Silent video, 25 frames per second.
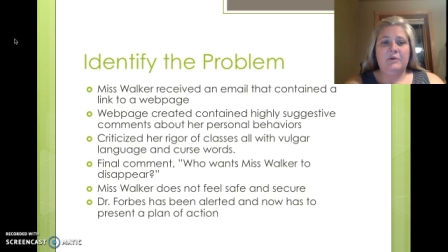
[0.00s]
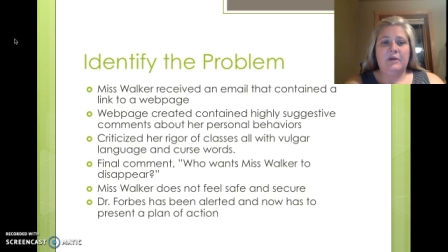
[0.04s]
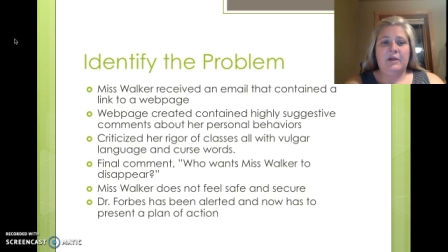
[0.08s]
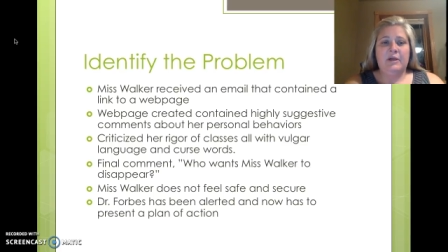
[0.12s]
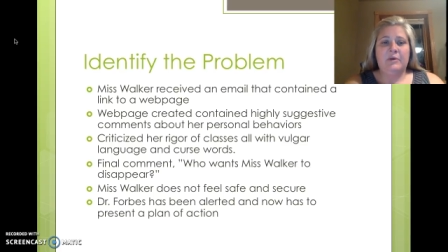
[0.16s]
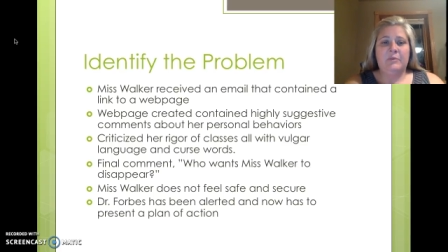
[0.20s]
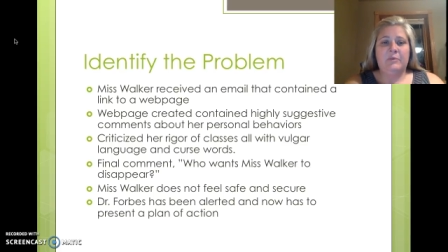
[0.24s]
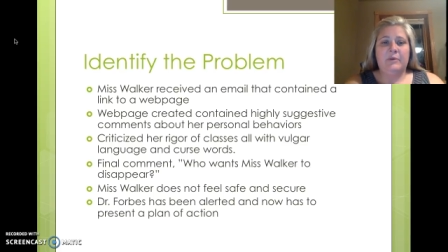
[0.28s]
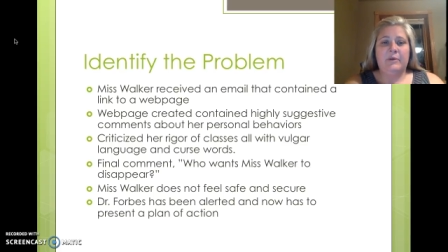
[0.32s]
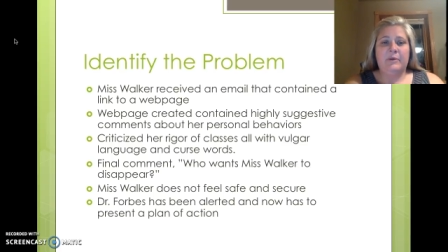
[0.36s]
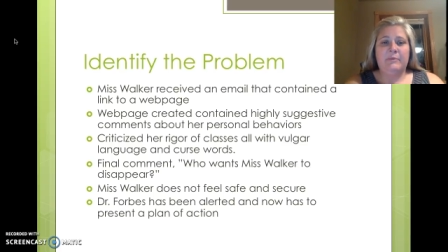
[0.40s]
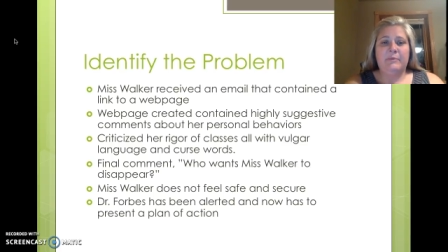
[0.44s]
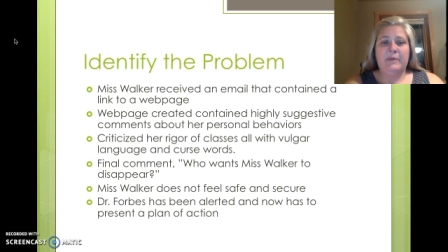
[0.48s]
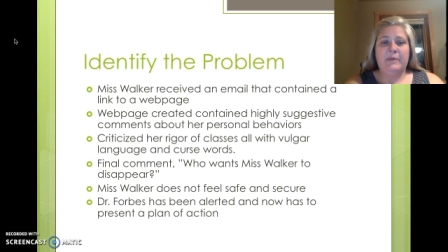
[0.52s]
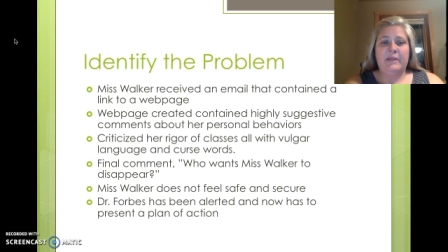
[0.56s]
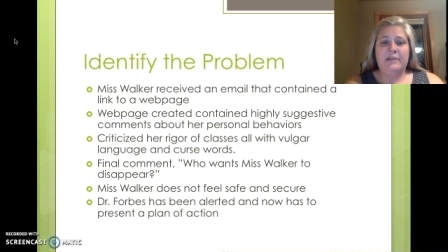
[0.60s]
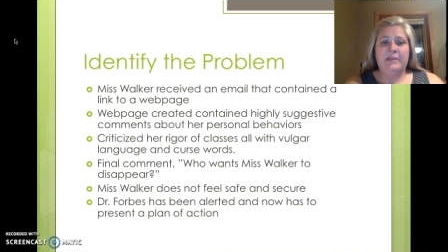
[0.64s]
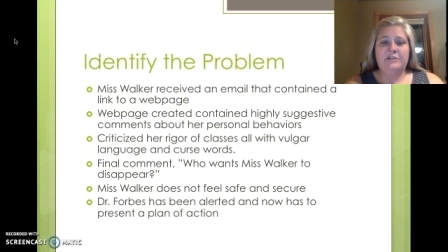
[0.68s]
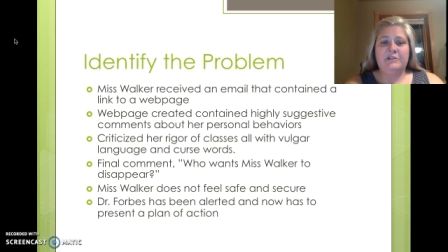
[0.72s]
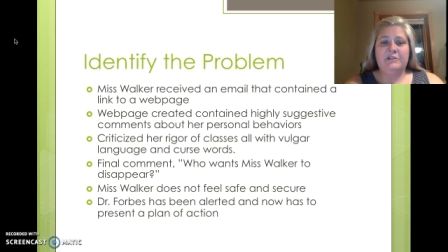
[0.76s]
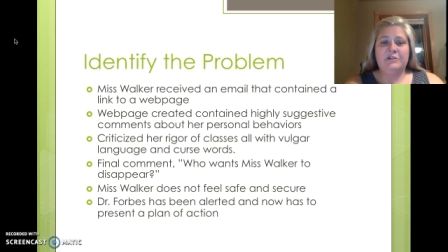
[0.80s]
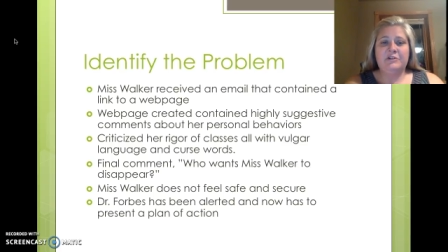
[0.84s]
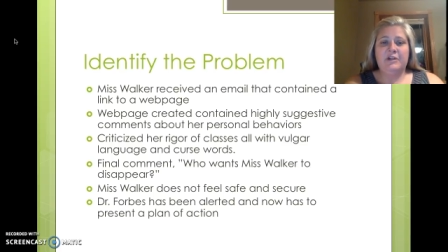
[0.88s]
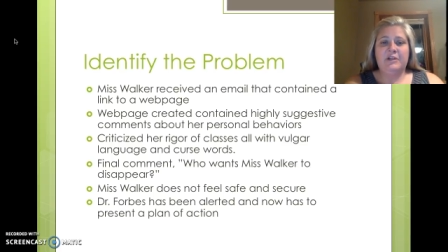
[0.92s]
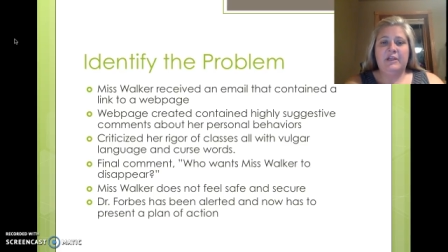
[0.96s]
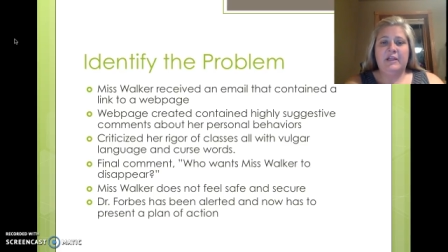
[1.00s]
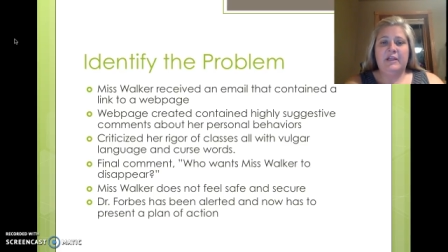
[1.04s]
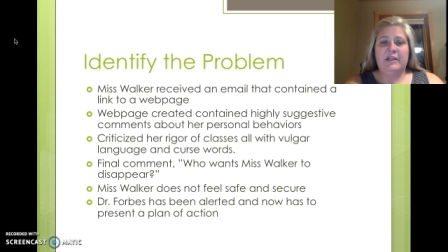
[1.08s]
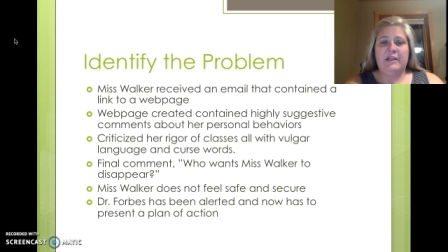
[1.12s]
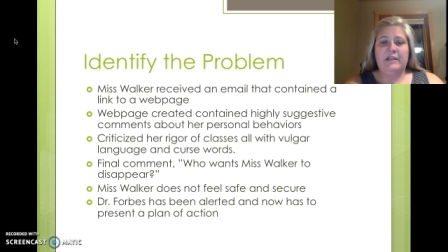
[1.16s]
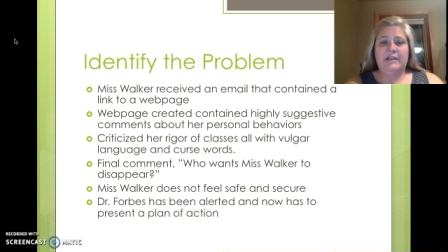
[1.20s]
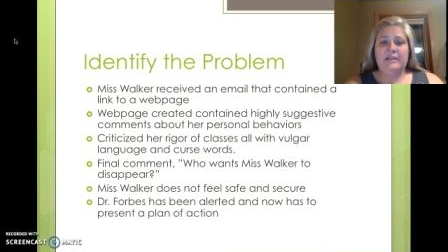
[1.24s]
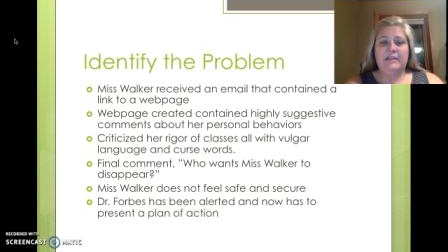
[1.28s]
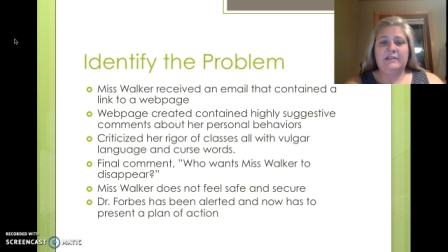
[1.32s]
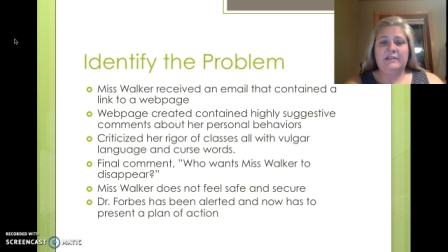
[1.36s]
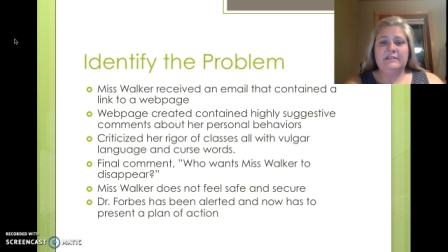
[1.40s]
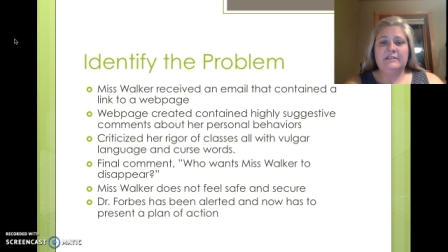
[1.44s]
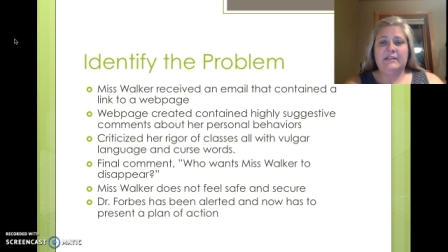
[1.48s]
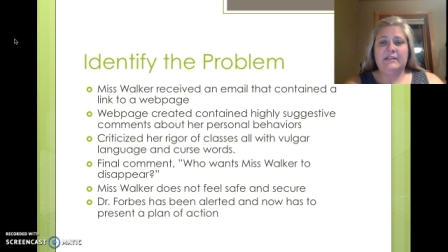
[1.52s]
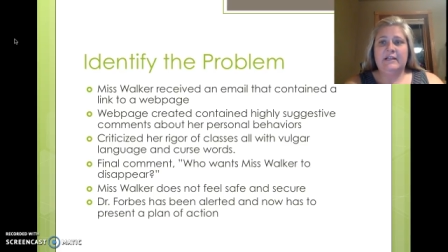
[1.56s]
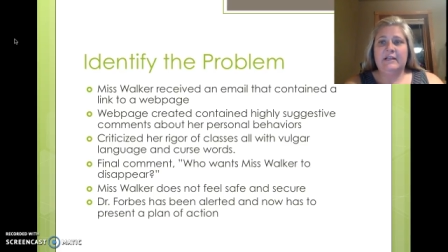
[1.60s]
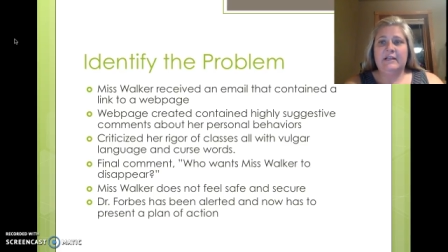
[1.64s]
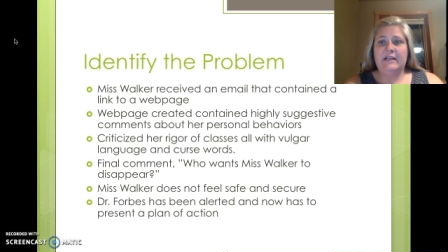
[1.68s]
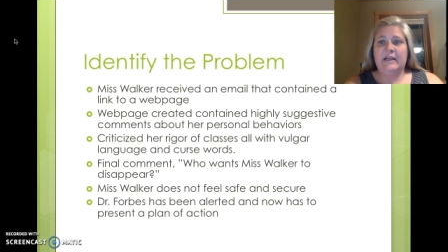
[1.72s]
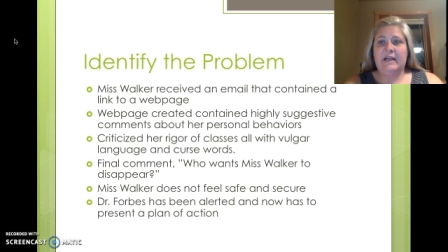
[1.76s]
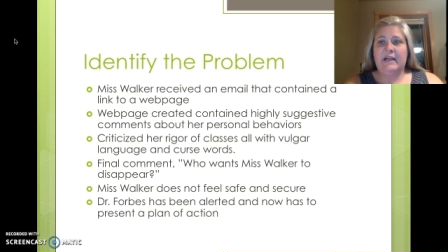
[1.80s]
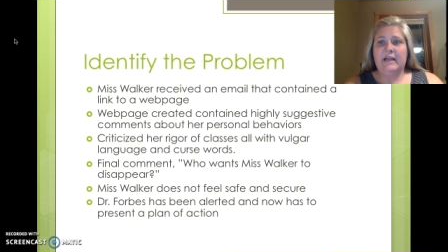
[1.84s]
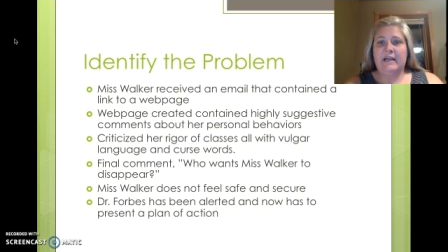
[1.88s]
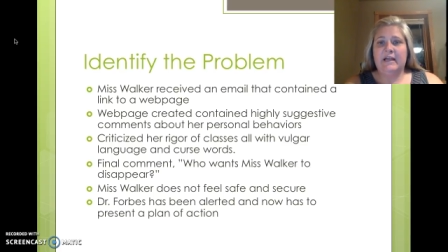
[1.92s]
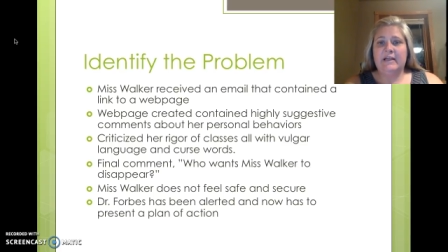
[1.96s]
A web page created
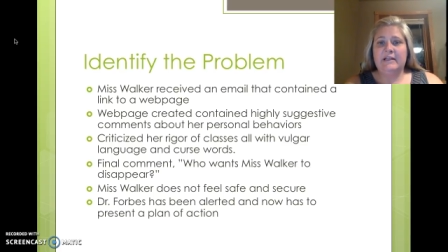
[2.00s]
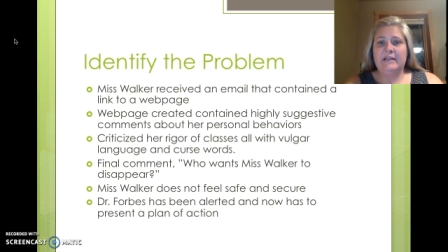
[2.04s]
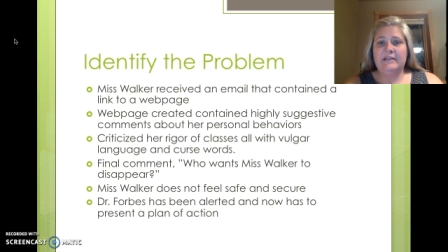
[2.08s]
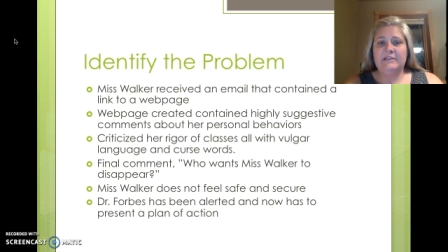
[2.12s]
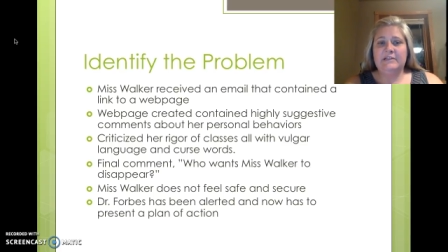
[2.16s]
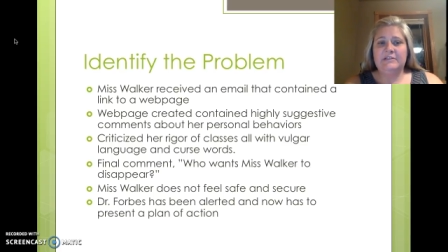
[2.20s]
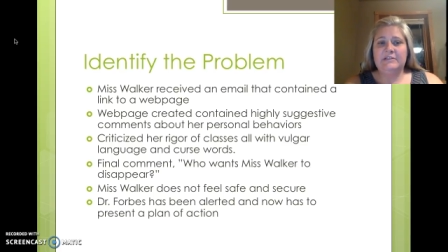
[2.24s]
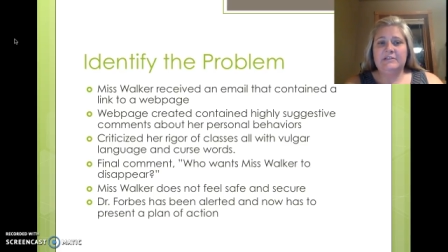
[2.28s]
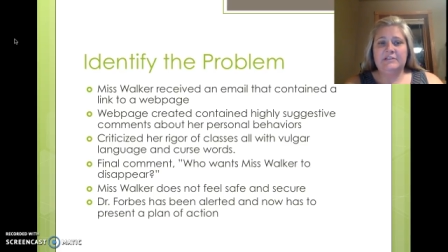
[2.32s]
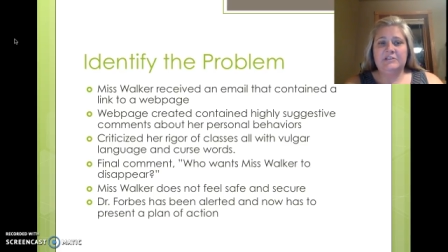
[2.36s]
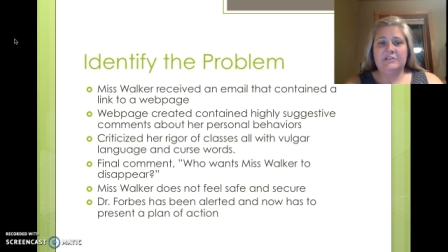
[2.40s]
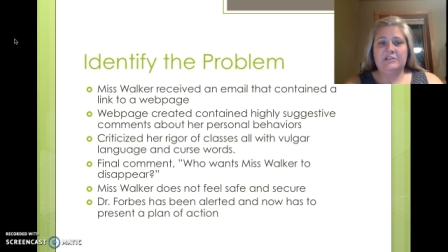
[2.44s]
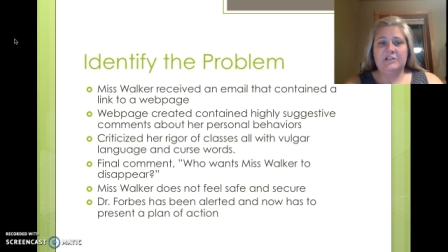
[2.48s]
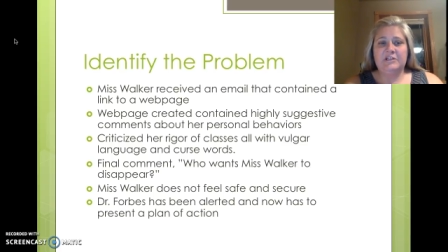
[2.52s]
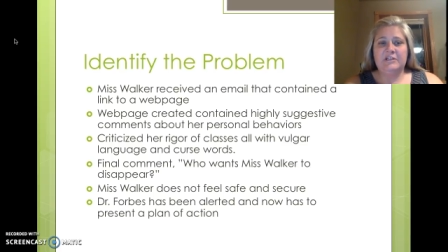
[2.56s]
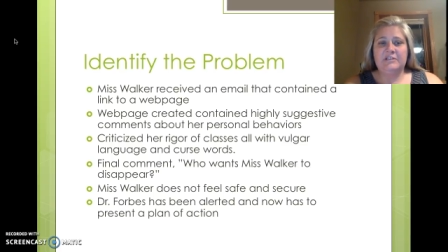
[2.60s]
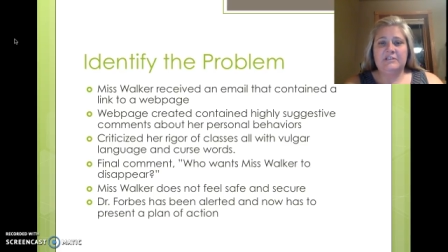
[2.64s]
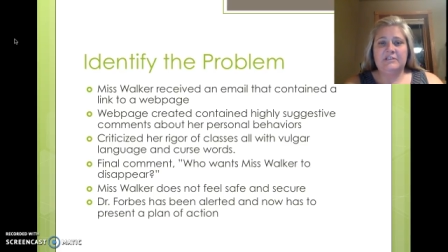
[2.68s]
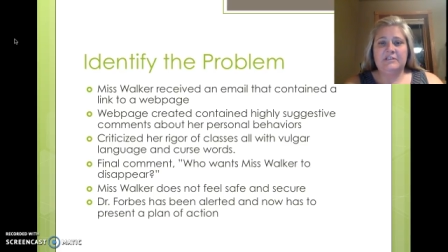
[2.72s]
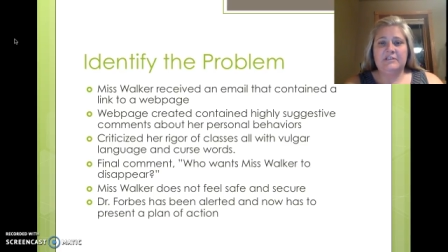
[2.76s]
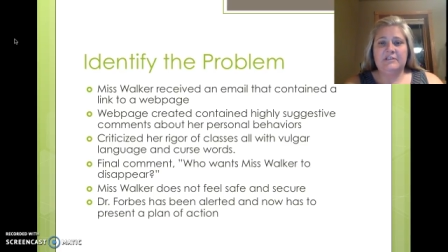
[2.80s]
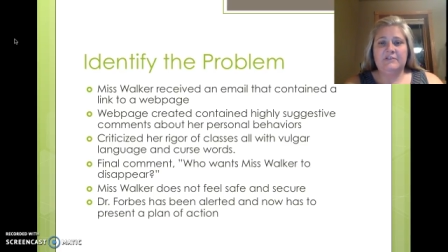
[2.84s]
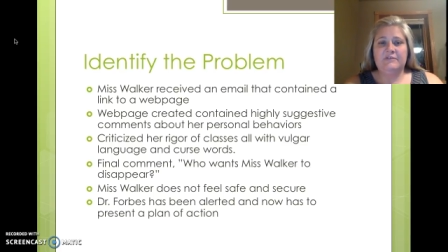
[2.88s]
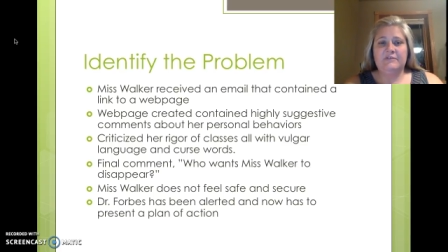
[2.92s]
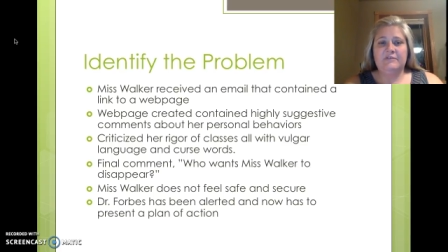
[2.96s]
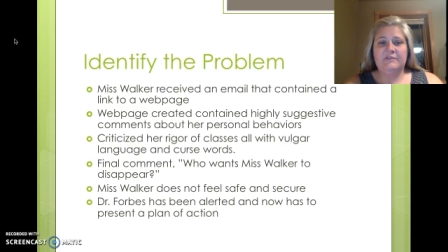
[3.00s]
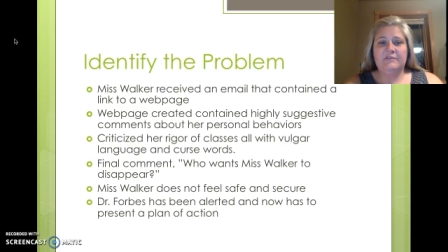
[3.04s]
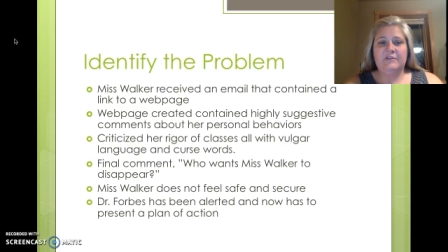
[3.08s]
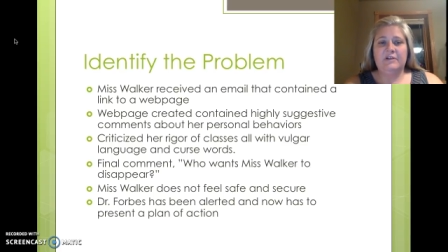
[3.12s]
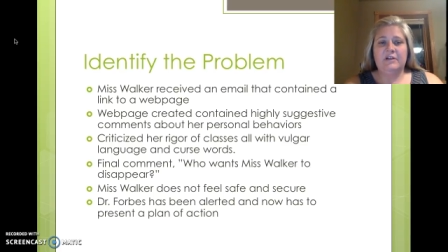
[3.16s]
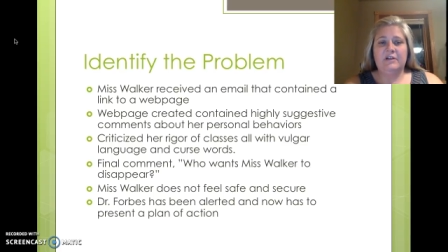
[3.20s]
contained highly suggestive